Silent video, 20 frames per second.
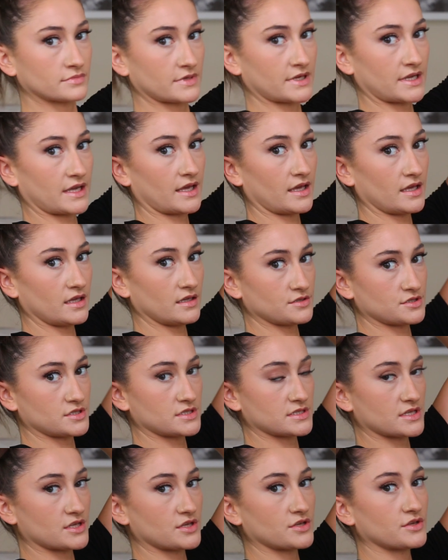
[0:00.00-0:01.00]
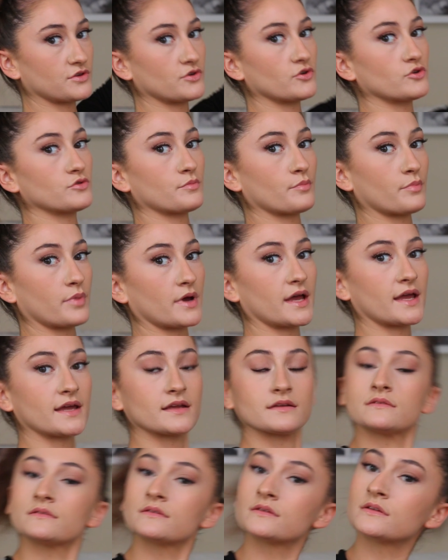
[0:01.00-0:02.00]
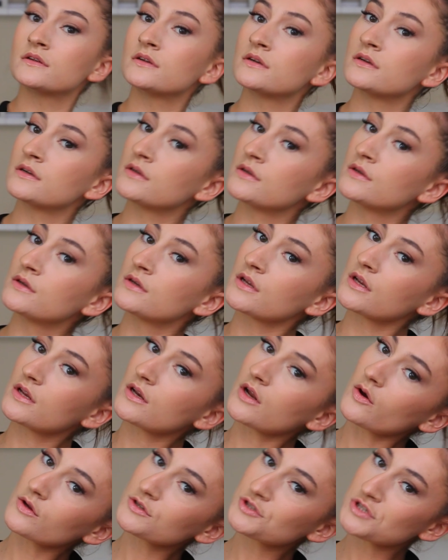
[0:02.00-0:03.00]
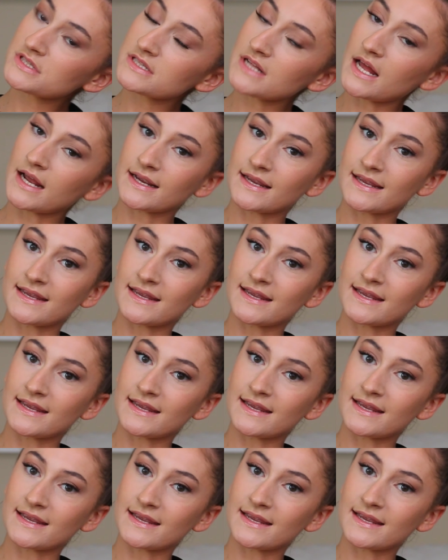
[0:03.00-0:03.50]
Okay, she's cute, but you know, it's just not